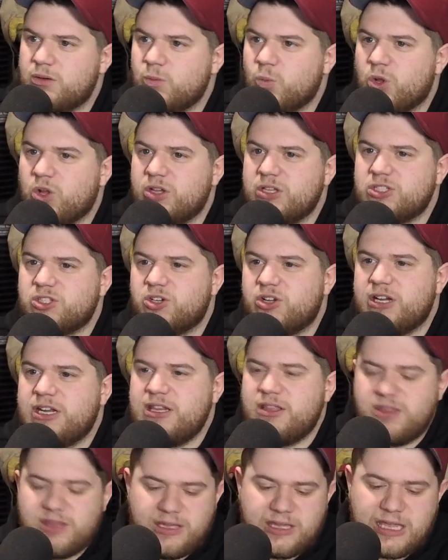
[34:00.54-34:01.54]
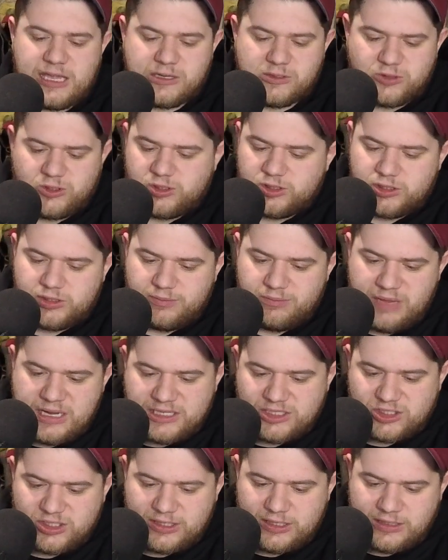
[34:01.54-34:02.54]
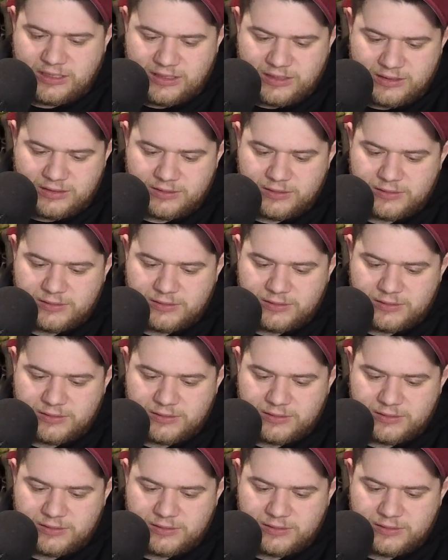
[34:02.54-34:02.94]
Well, is there anything else, Mason?